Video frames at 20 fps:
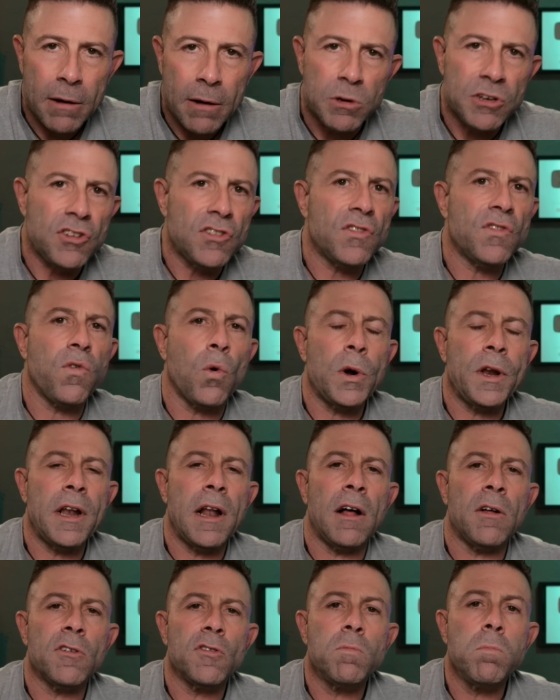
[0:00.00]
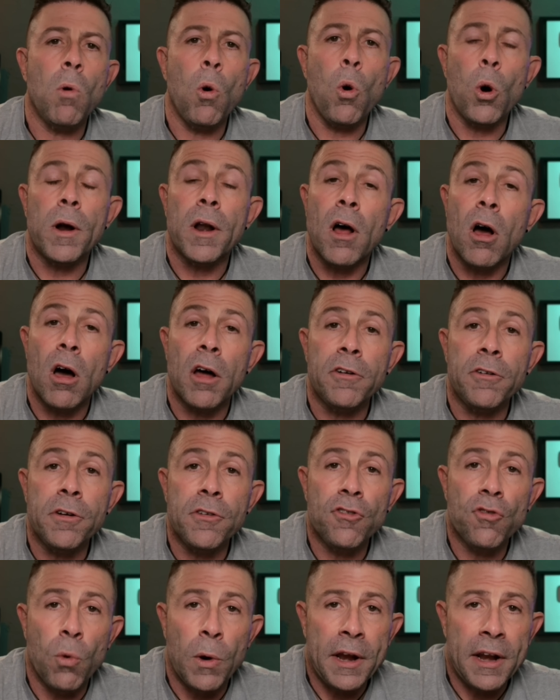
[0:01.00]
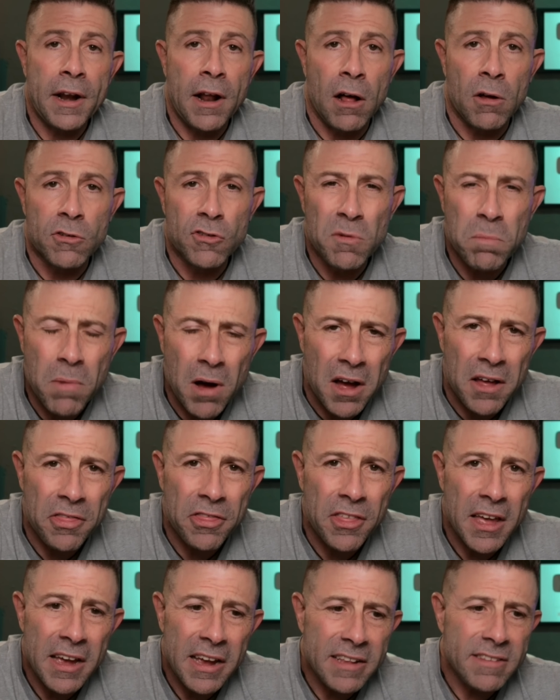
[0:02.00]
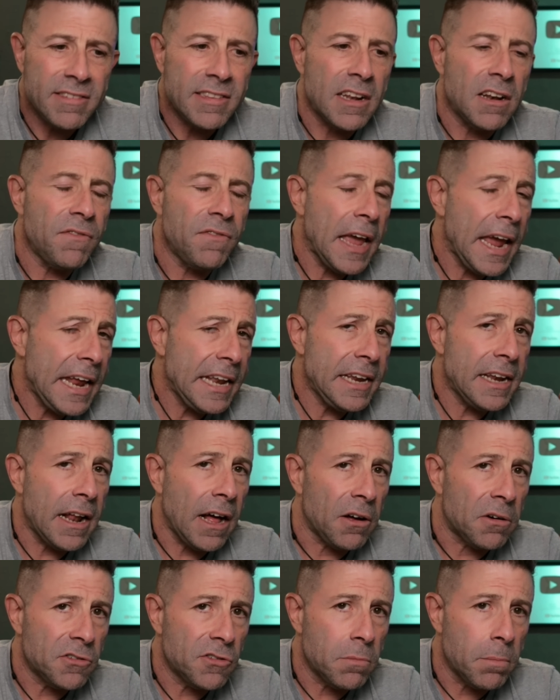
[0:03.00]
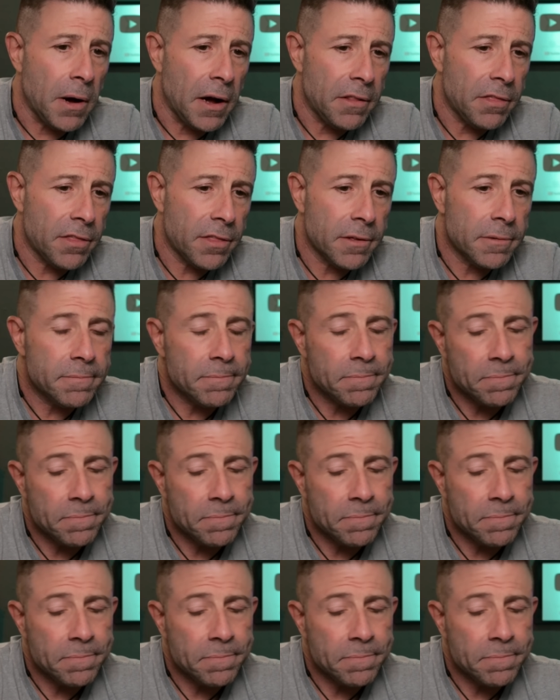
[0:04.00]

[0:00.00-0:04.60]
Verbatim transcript: which is $40 more at $120 a month instead of $80 a month.